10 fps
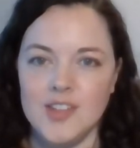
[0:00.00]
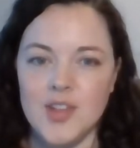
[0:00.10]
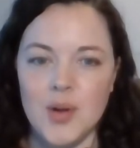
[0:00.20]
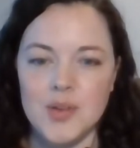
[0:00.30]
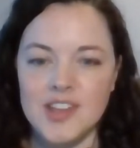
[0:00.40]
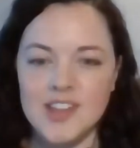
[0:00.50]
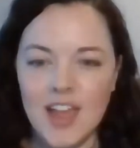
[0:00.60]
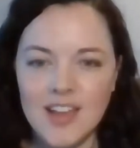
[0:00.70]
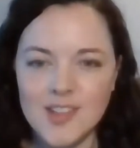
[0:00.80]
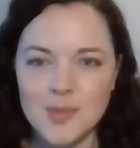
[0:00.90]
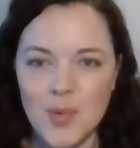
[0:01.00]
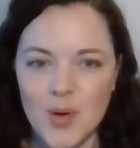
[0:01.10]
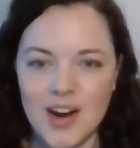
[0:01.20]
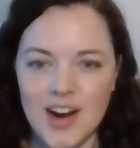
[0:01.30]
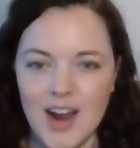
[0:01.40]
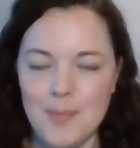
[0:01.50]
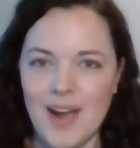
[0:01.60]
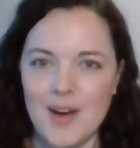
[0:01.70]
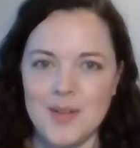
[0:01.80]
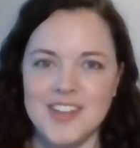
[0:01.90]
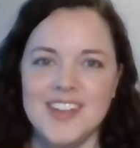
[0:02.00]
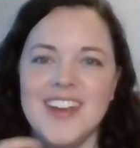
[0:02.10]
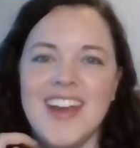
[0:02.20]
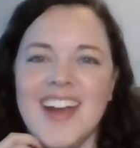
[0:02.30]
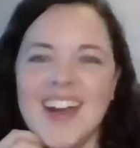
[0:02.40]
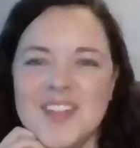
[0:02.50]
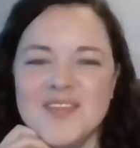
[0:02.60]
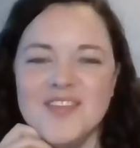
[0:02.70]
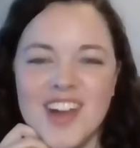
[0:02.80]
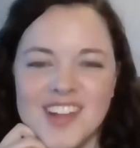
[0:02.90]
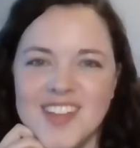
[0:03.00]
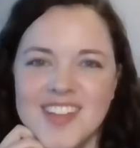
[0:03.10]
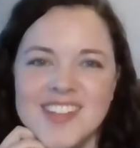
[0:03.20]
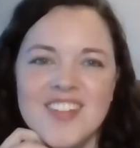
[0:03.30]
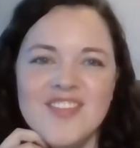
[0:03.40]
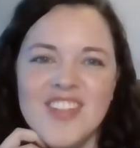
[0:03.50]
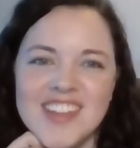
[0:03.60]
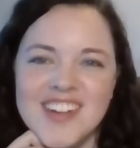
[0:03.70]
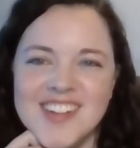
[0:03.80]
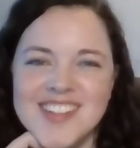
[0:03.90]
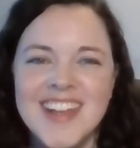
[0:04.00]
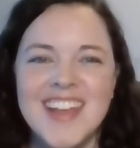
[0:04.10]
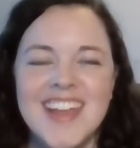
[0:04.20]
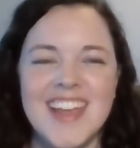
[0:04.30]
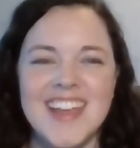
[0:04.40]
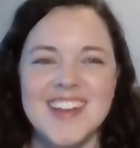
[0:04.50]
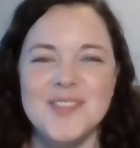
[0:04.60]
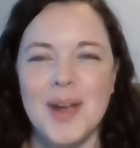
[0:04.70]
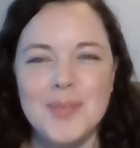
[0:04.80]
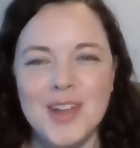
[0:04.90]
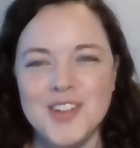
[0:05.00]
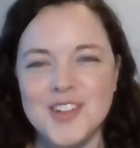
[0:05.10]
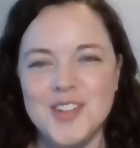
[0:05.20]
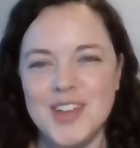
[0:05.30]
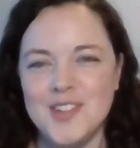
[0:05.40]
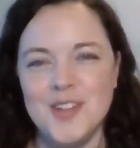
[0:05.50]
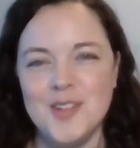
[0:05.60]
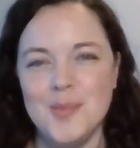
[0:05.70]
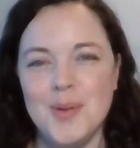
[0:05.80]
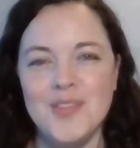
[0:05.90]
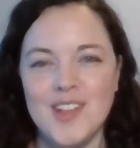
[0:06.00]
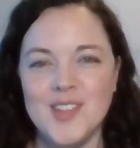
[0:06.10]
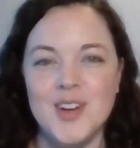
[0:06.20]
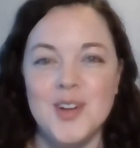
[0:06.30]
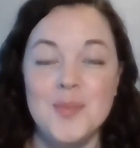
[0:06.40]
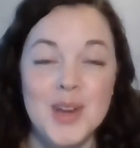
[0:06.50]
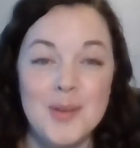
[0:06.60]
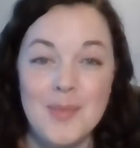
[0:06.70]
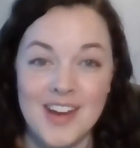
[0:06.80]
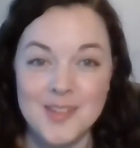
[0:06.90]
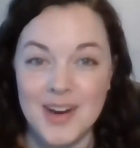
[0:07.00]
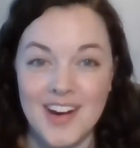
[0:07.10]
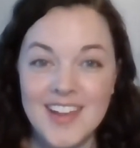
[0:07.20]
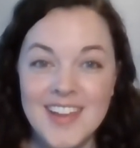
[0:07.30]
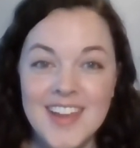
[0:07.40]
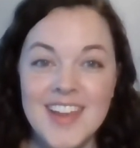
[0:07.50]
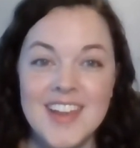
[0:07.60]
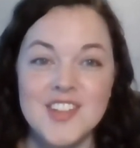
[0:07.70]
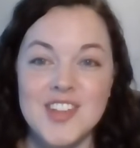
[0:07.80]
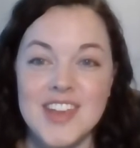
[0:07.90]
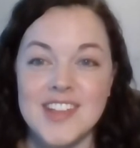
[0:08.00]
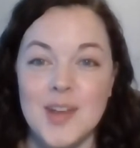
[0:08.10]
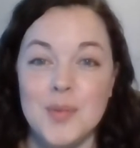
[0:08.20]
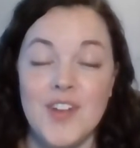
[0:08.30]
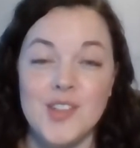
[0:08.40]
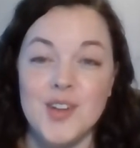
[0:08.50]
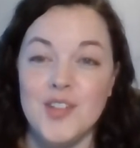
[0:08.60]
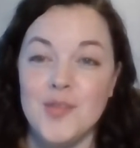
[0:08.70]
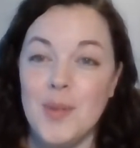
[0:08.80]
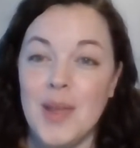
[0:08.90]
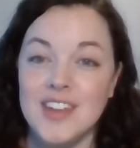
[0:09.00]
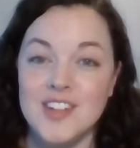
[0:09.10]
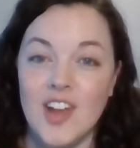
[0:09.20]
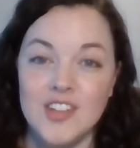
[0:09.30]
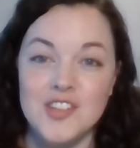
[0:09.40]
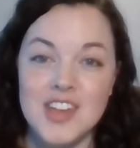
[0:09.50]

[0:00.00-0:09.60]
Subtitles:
Okay, so to tell us more about fossils and feathers, it is my pleasure to introduce Professor Maria McNamara.